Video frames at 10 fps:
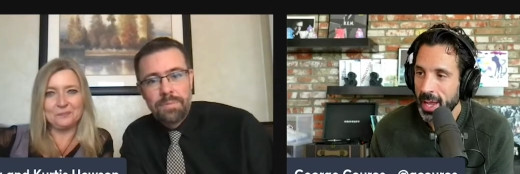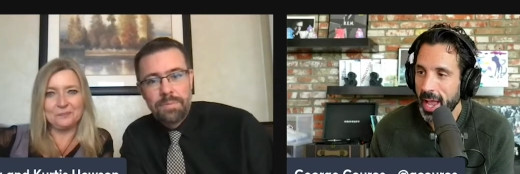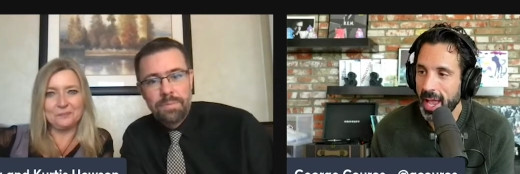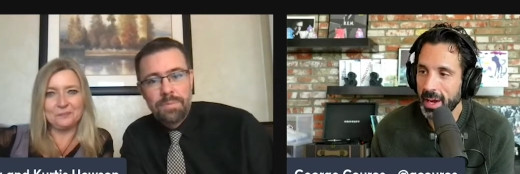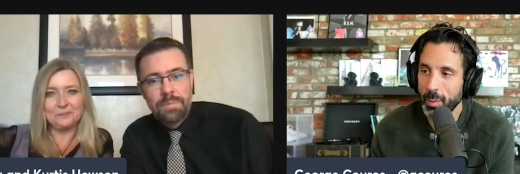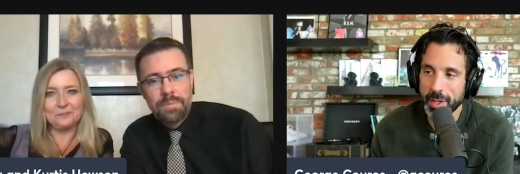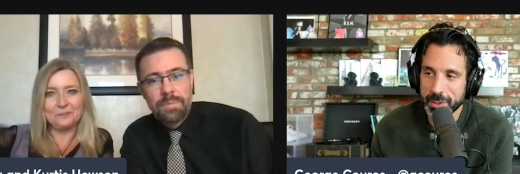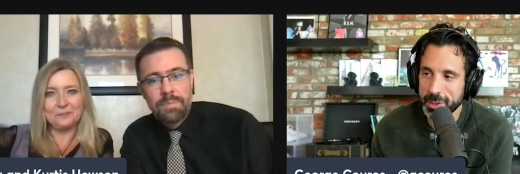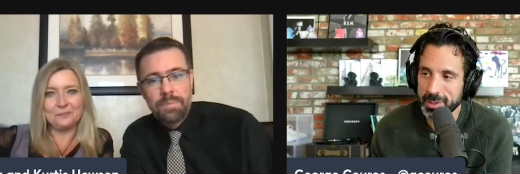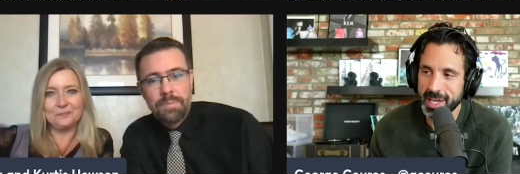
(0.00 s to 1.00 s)
Speaker 1: and what you
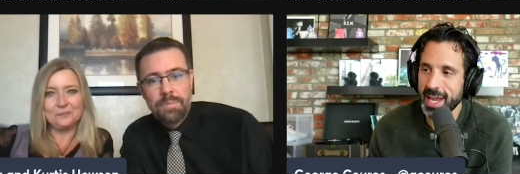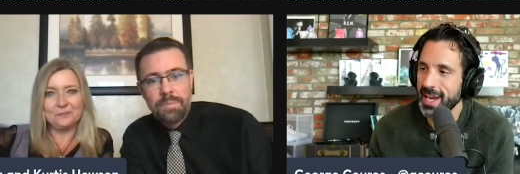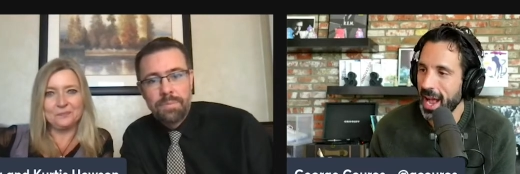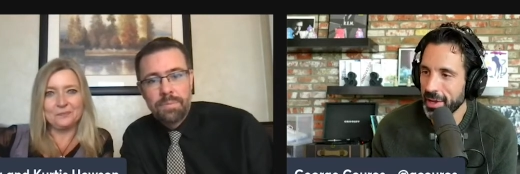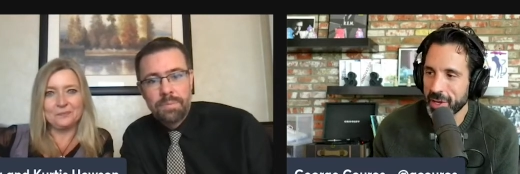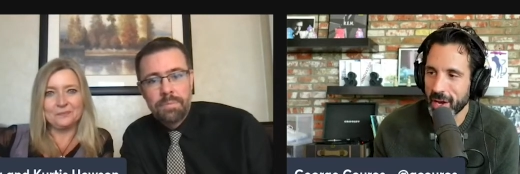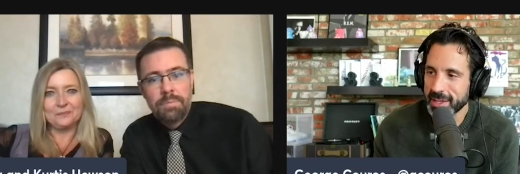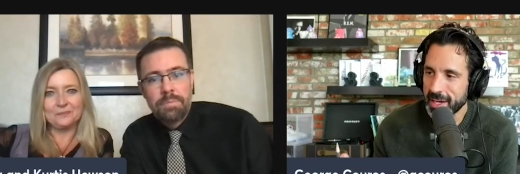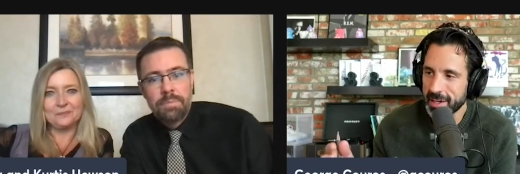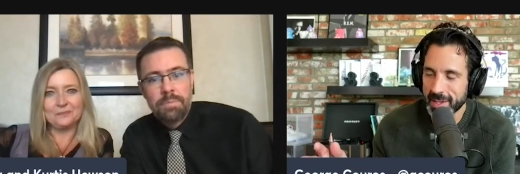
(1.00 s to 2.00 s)
do today and how you got
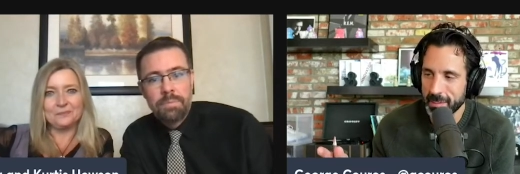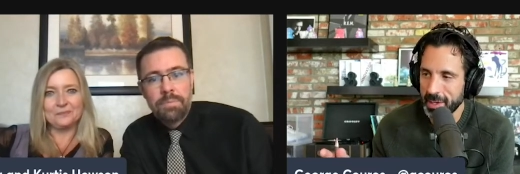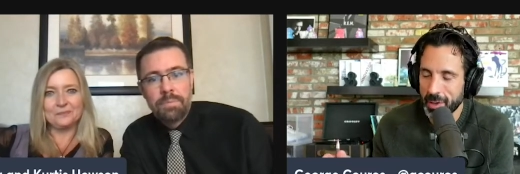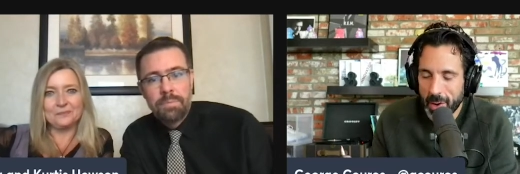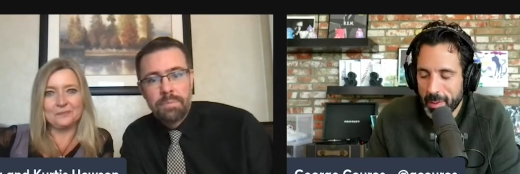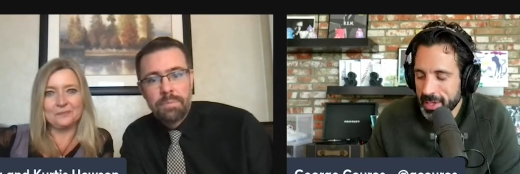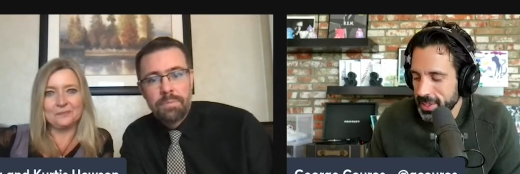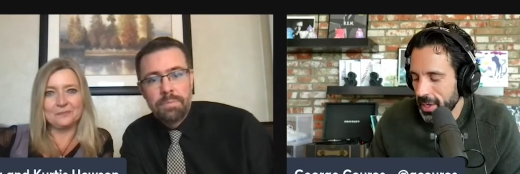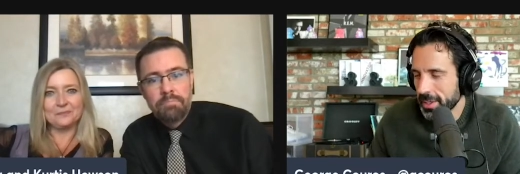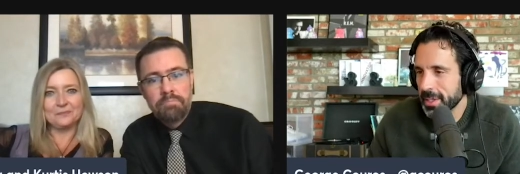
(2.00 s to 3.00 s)
there, that would be a great way to
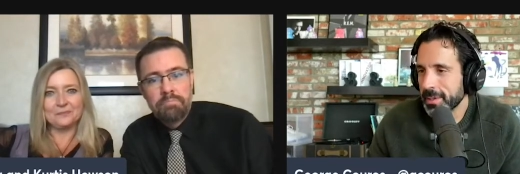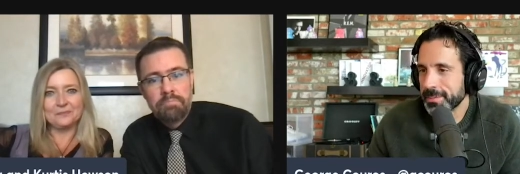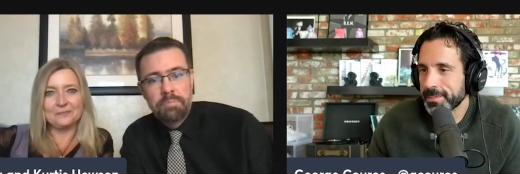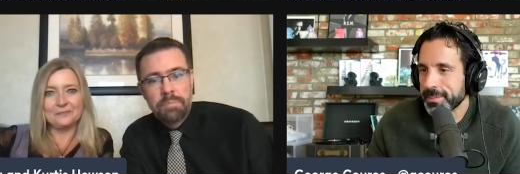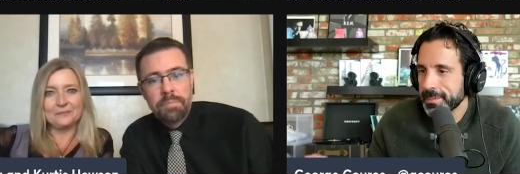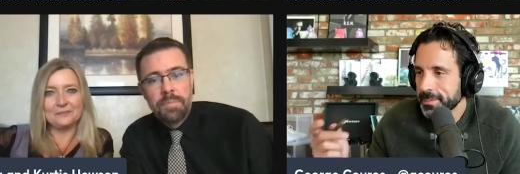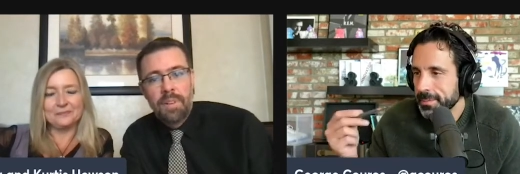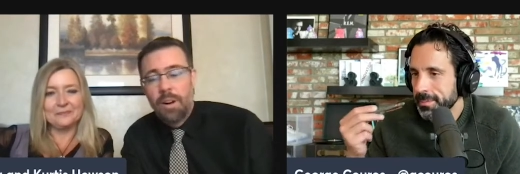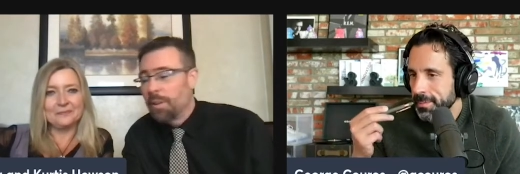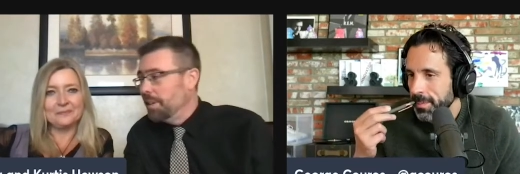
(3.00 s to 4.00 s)
start.
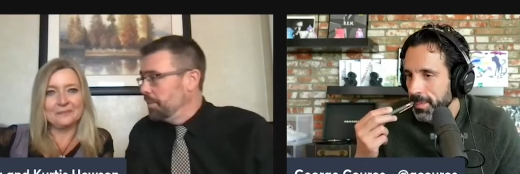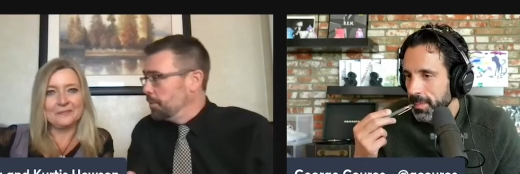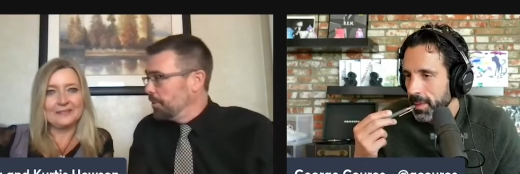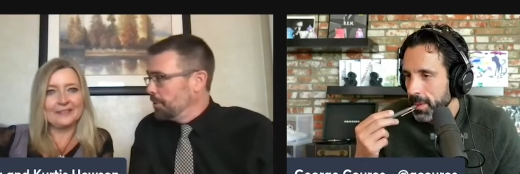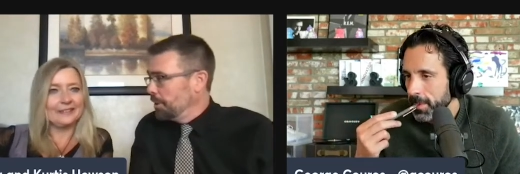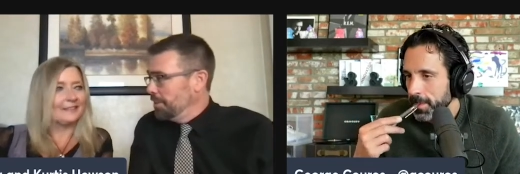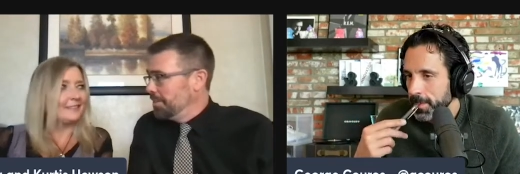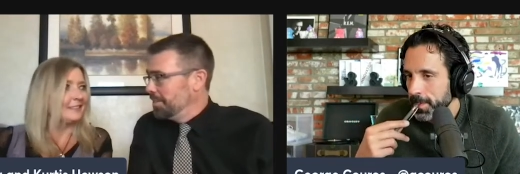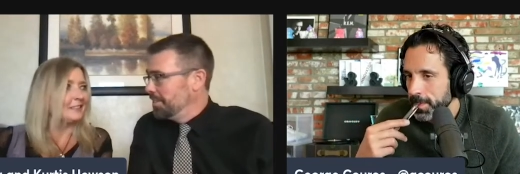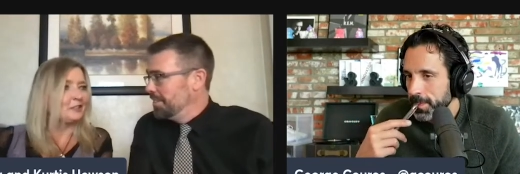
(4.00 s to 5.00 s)
All right, you want to start?
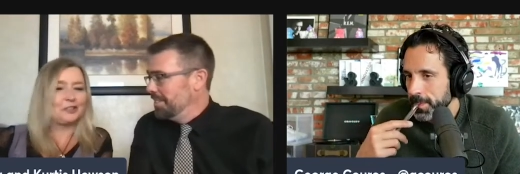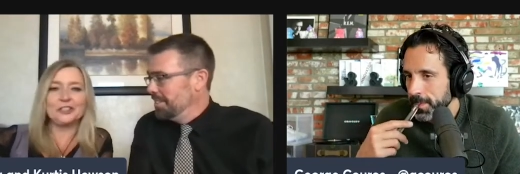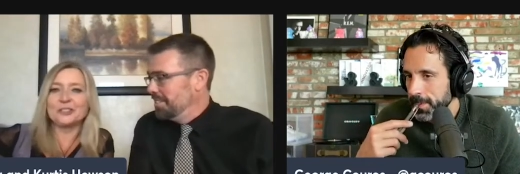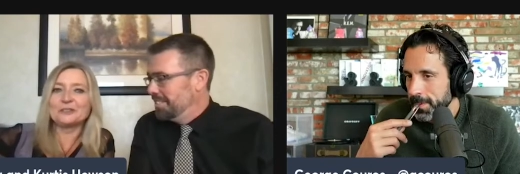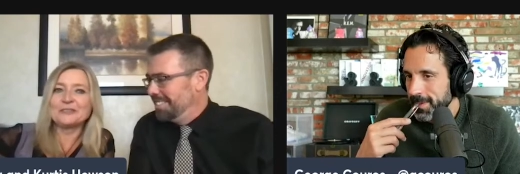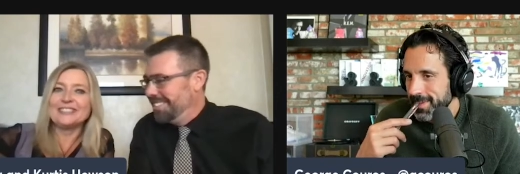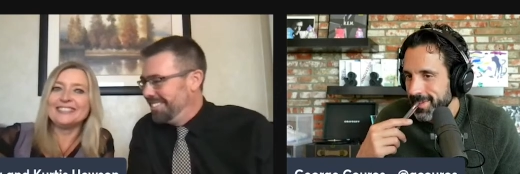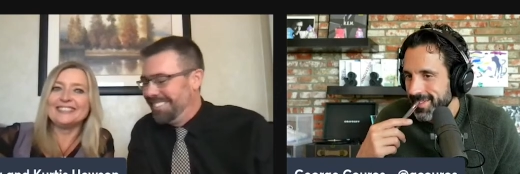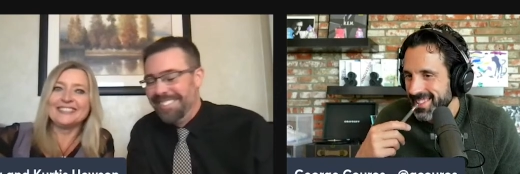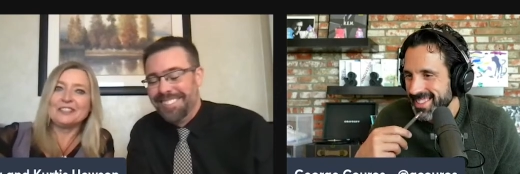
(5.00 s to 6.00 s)
Speaker 2: Sure.
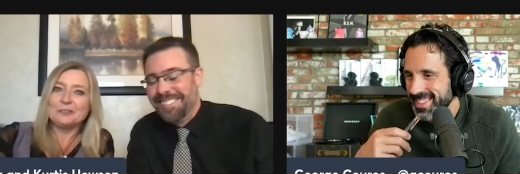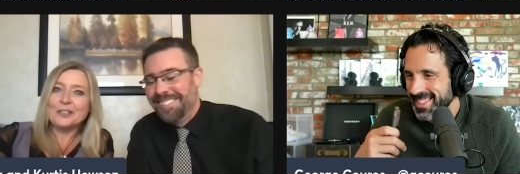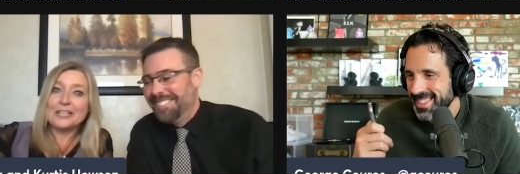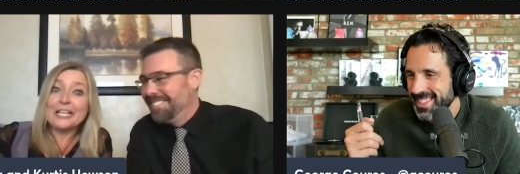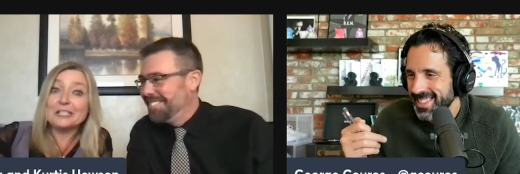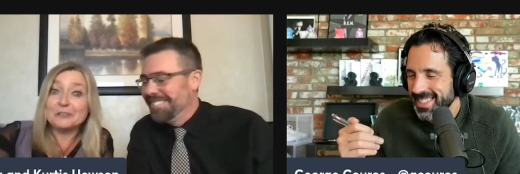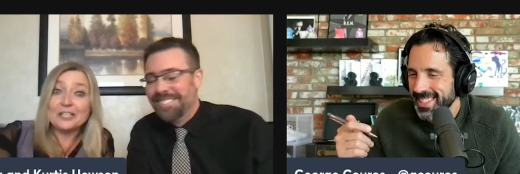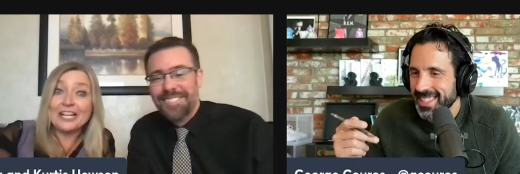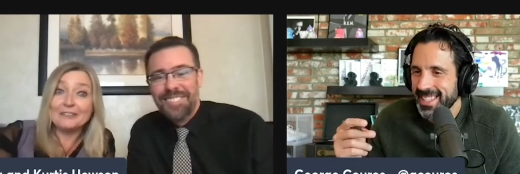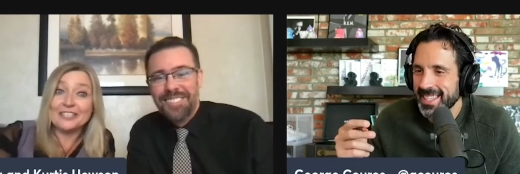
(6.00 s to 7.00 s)
Well, thanks for
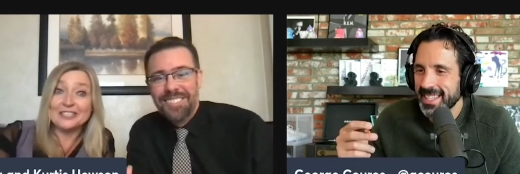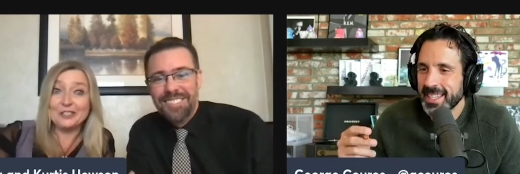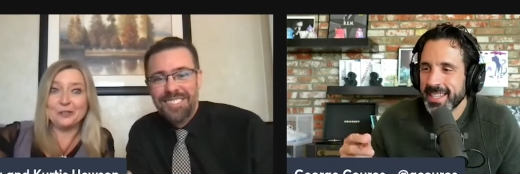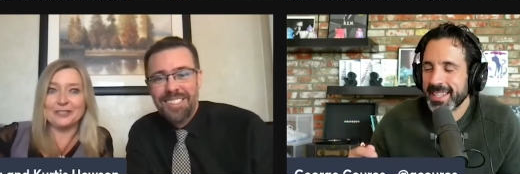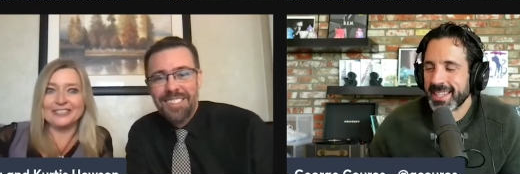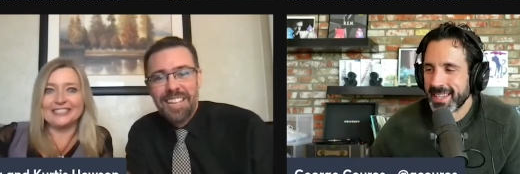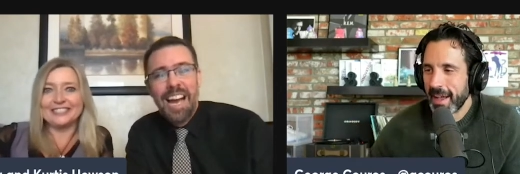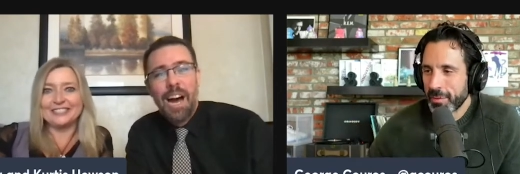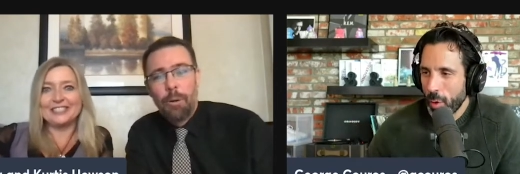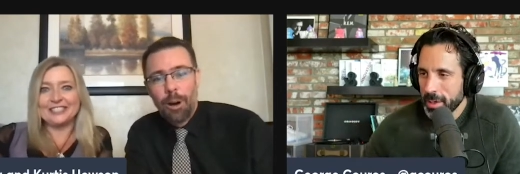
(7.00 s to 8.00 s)
having us, George. It's
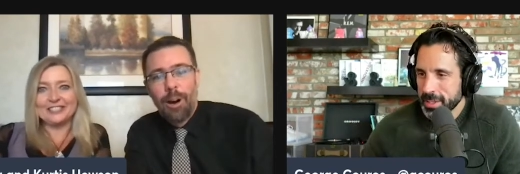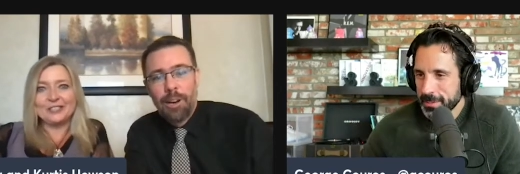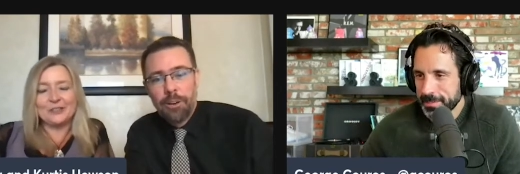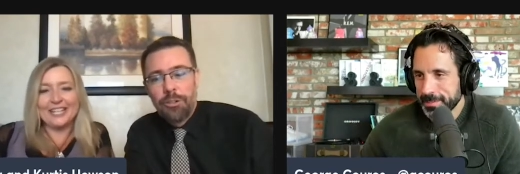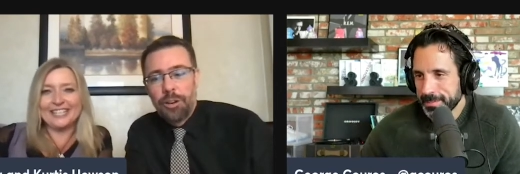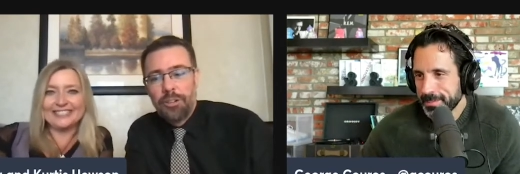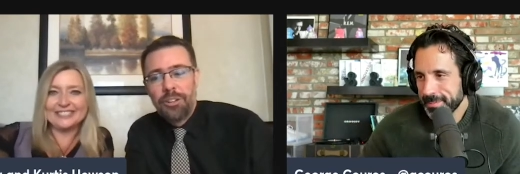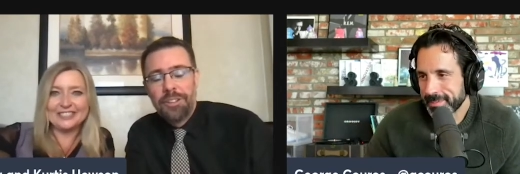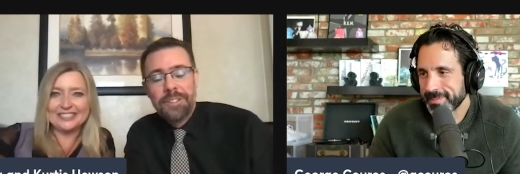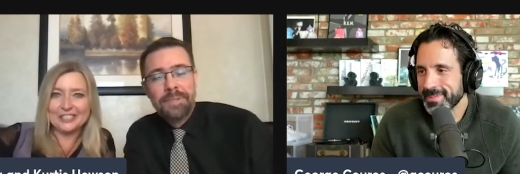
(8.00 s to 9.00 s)
yeah, we're on great it,
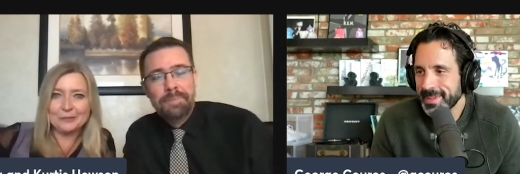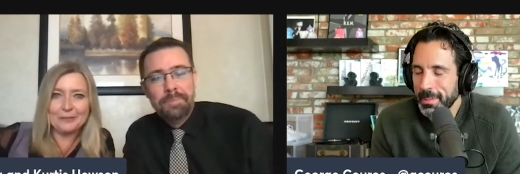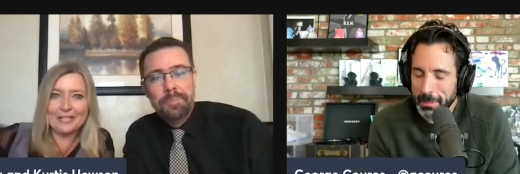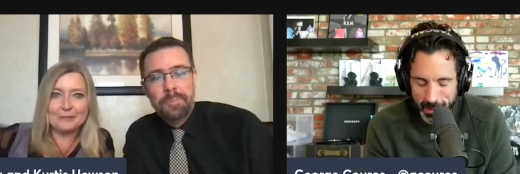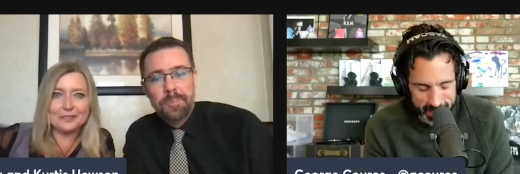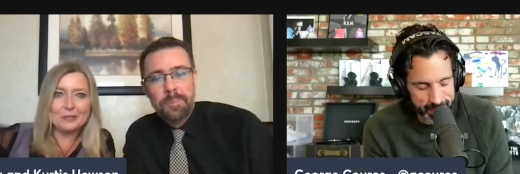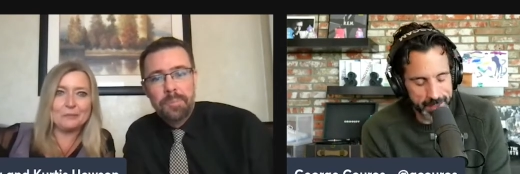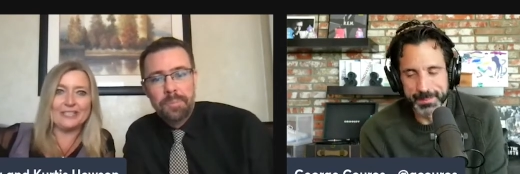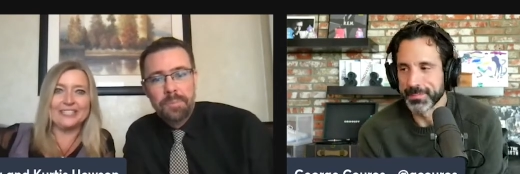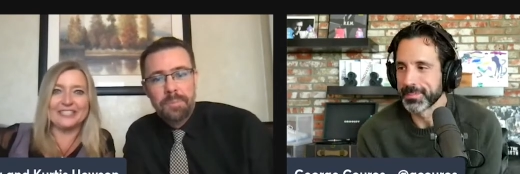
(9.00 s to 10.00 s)
George. to be My able pleasure.
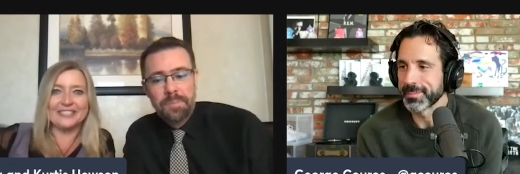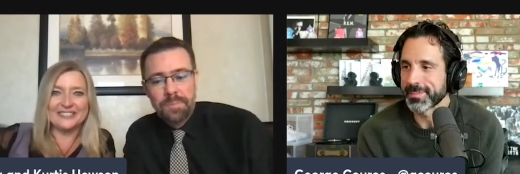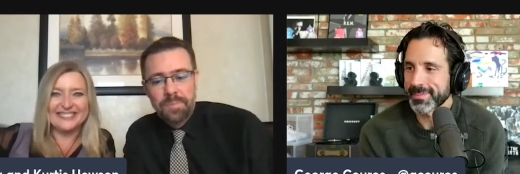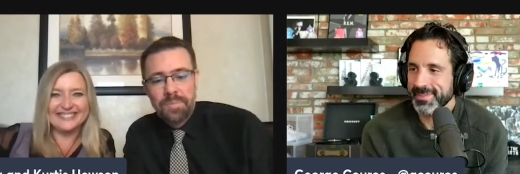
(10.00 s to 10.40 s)
to be here.